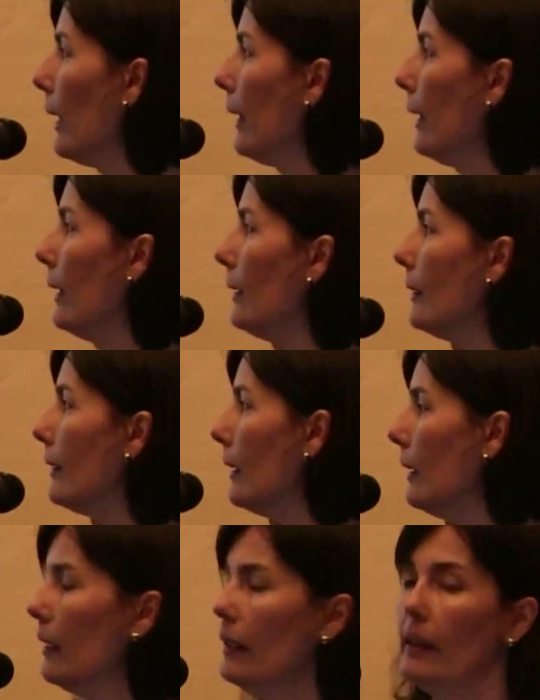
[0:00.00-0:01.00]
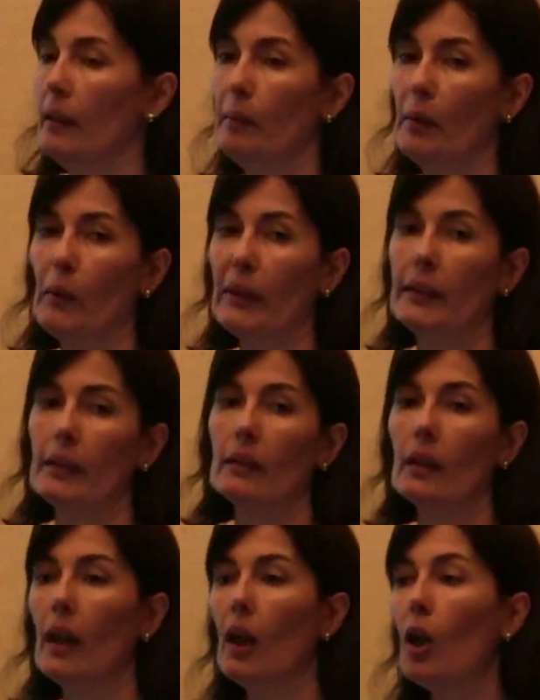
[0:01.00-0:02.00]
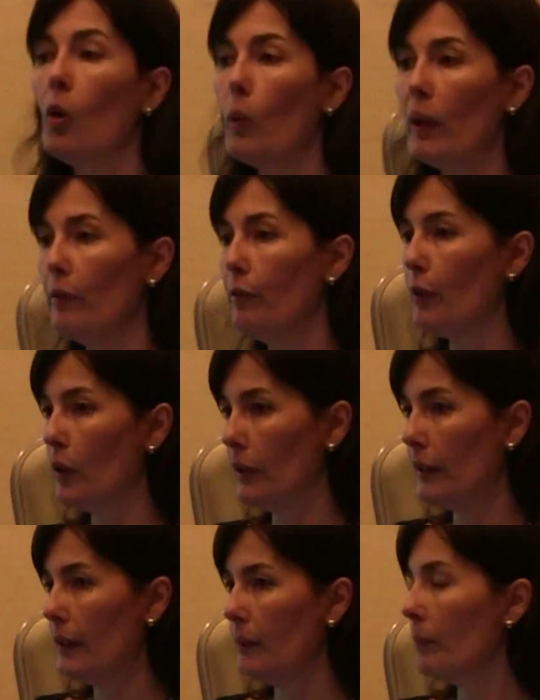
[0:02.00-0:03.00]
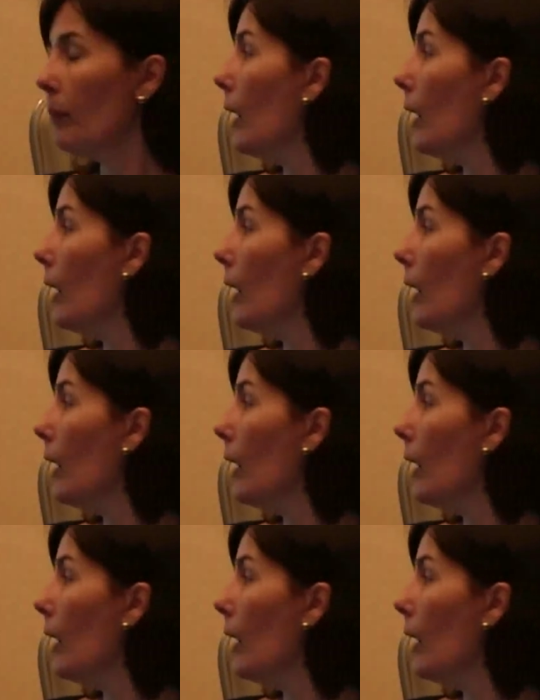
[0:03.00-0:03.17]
as an aberrated wavefront.